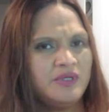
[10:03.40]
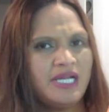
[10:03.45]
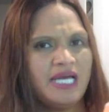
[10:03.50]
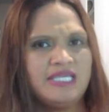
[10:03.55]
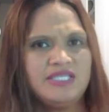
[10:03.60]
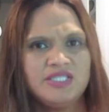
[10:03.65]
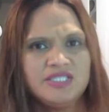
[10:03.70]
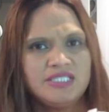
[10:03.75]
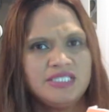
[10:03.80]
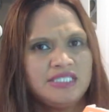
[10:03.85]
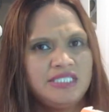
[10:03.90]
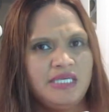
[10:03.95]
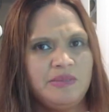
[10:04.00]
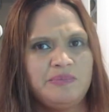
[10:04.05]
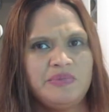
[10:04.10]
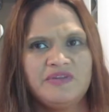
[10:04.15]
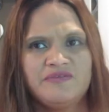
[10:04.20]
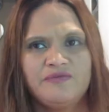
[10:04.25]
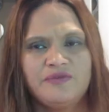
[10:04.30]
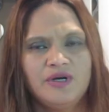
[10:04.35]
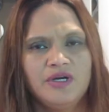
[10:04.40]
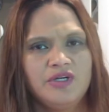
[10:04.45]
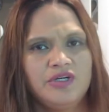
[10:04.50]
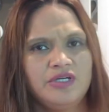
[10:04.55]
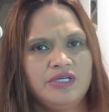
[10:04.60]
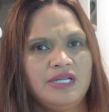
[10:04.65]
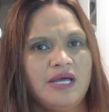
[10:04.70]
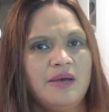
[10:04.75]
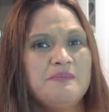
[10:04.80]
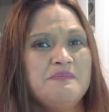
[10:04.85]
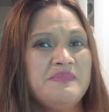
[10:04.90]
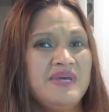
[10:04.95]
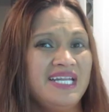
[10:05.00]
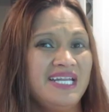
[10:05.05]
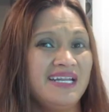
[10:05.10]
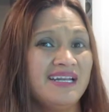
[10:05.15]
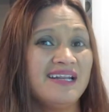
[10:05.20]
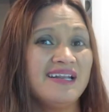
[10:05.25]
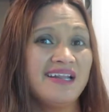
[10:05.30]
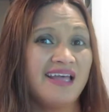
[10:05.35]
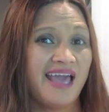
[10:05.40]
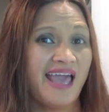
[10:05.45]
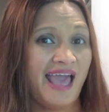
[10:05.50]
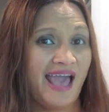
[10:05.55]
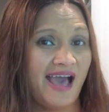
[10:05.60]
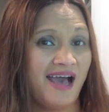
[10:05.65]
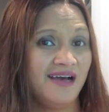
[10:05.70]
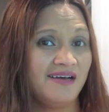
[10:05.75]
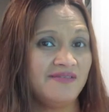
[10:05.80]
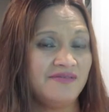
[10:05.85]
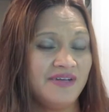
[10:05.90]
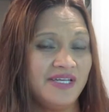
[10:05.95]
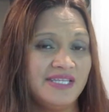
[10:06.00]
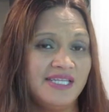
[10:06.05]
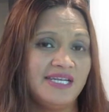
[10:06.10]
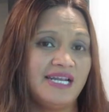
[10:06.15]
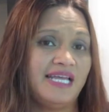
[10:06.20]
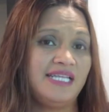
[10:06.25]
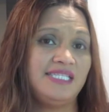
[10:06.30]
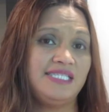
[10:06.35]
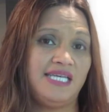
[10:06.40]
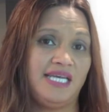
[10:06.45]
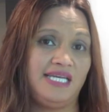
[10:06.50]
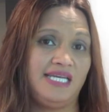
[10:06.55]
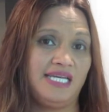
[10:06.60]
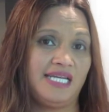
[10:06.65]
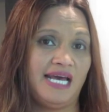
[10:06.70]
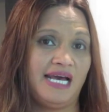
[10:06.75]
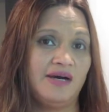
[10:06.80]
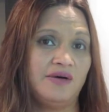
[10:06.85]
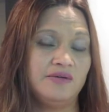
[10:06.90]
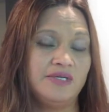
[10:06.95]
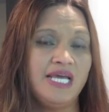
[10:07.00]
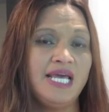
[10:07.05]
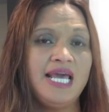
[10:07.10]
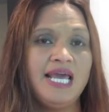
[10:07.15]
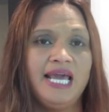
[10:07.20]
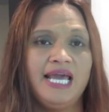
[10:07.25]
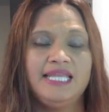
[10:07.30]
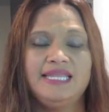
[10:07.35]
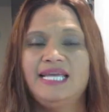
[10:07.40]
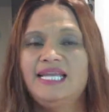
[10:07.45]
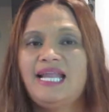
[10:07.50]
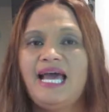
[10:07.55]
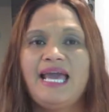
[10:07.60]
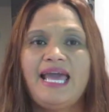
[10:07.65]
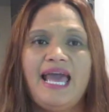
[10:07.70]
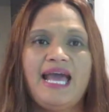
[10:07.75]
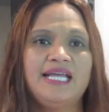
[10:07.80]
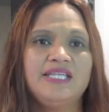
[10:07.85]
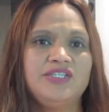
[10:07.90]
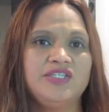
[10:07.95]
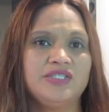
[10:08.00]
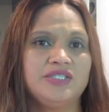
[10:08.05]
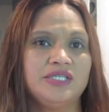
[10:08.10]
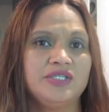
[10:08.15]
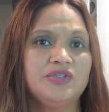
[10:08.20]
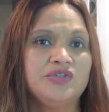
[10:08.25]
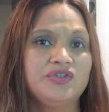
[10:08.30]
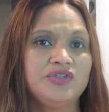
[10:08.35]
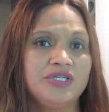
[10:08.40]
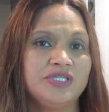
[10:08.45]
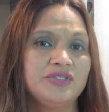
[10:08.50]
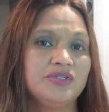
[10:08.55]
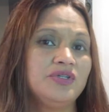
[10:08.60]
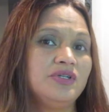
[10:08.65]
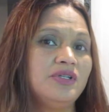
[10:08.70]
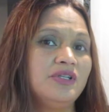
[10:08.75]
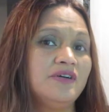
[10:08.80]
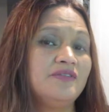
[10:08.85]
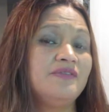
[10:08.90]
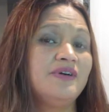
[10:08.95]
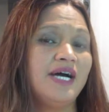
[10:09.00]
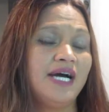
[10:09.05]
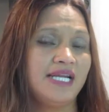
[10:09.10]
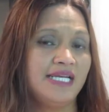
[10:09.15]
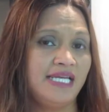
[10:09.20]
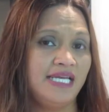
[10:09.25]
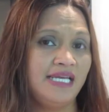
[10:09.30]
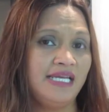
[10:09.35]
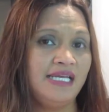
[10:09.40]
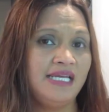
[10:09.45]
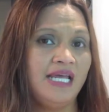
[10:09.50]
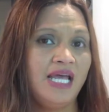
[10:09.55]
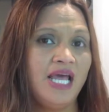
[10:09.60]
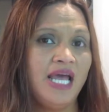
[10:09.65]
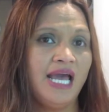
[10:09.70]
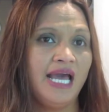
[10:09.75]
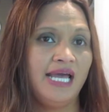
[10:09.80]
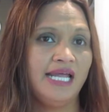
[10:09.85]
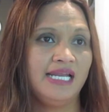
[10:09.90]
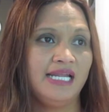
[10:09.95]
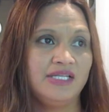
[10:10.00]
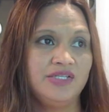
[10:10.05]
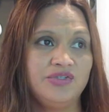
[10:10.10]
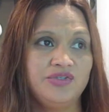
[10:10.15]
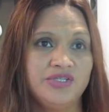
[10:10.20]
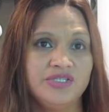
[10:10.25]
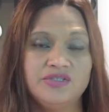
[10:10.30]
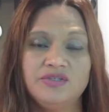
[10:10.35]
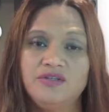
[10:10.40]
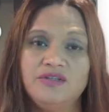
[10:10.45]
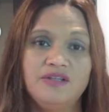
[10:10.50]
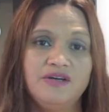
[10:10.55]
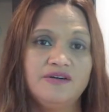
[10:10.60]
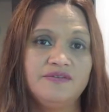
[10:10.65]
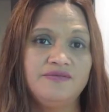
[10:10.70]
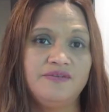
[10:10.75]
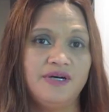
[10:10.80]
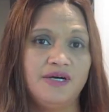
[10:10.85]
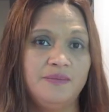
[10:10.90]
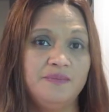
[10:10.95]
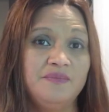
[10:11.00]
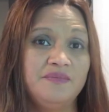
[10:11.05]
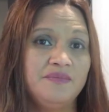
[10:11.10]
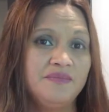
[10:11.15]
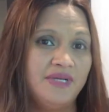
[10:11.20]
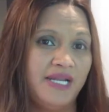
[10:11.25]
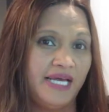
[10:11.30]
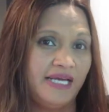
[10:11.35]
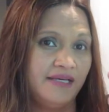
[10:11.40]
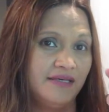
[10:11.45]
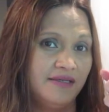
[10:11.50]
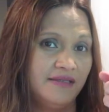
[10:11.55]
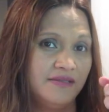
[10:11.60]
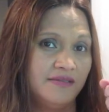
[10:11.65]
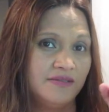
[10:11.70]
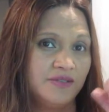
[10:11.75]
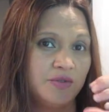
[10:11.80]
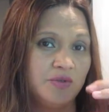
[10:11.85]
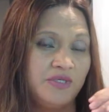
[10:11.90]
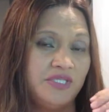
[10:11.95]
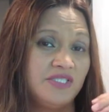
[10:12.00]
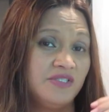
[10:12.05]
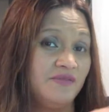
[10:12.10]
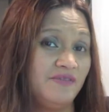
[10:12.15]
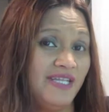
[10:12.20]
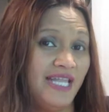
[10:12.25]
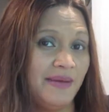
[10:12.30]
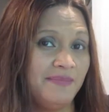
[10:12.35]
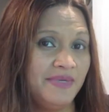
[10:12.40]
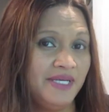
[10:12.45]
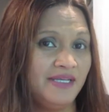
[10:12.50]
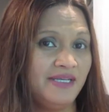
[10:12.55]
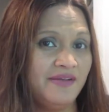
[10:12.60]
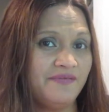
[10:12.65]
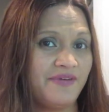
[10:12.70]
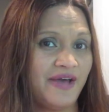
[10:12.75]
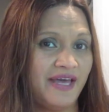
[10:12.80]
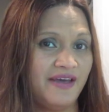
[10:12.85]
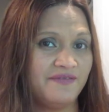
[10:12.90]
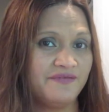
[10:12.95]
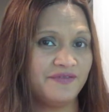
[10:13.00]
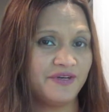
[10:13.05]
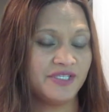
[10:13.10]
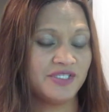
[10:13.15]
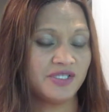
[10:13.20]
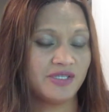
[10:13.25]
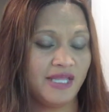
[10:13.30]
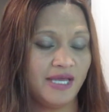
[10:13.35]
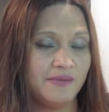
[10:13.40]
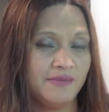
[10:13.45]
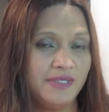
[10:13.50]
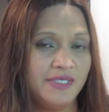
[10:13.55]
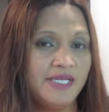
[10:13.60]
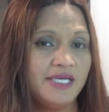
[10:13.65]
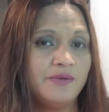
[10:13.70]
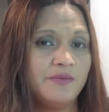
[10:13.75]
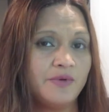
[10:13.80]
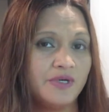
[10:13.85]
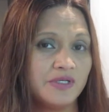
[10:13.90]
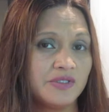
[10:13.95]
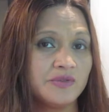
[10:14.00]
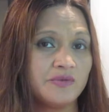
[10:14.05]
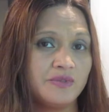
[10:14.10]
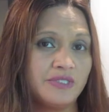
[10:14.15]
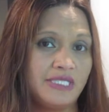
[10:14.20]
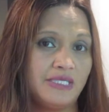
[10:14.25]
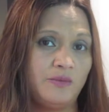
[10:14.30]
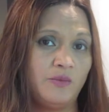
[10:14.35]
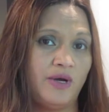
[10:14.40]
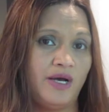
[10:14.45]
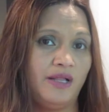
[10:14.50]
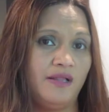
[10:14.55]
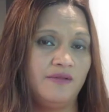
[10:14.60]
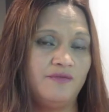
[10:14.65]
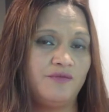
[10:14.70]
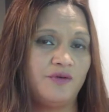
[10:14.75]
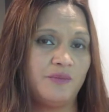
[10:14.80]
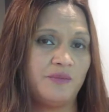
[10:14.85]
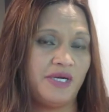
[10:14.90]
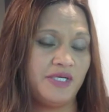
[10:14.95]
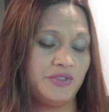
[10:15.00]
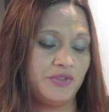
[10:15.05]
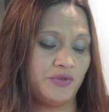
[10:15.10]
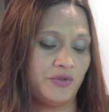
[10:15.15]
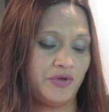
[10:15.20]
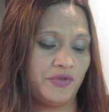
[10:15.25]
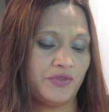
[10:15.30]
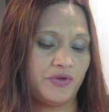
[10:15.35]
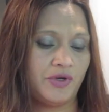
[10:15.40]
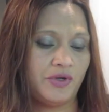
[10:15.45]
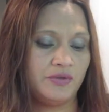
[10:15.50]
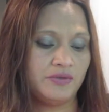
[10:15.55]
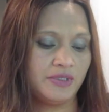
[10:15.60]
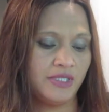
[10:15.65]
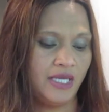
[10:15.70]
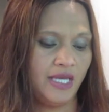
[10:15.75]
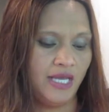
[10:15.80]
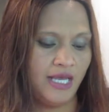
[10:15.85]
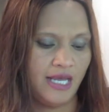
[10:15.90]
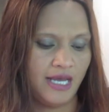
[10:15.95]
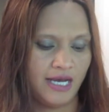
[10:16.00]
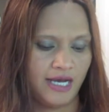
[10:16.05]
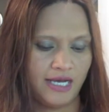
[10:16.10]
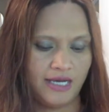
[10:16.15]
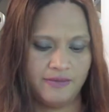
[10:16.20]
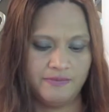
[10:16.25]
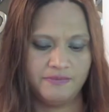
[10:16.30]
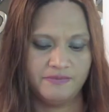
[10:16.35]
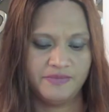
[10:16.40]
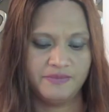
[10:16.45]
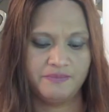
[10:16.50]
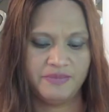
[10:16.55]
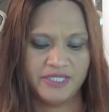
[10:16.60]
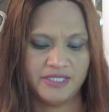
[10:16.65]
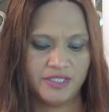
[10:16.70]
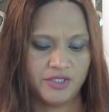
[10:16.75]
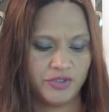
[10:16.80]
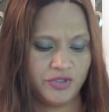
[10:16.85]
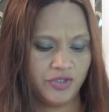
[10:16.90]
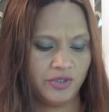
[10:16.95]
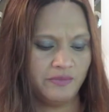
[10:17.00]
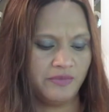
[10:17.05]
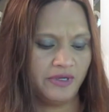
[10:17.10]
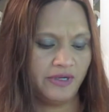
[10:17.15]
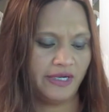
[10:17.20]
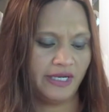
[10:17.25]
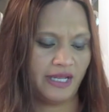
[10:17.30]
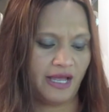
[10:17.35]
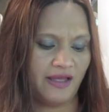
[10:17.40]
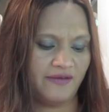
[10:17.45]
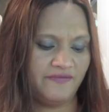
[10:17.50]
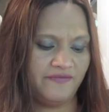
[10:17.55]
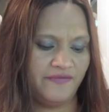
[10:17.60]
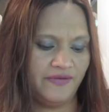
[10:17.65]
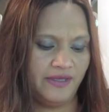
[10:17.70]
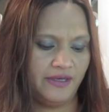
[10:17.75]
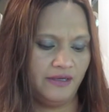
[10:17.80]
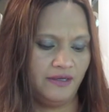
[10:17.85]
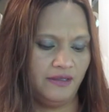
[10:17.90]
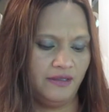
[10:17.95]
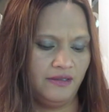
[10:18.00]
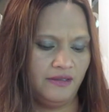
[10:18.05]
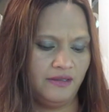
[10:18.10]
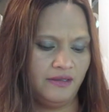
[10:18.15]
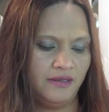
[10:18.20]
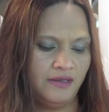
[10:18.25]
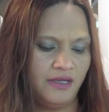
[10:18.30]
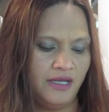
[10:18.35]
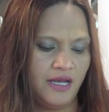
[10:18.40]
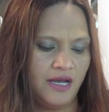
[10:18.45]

one I just steep it for a good 1.5 minutes and then I take it out. And then I add just a drizzle of honey and a drizzle of like a squeeze of lemon. If I have fresh lemon, it works really well for my sore throat. But the turmeric I feel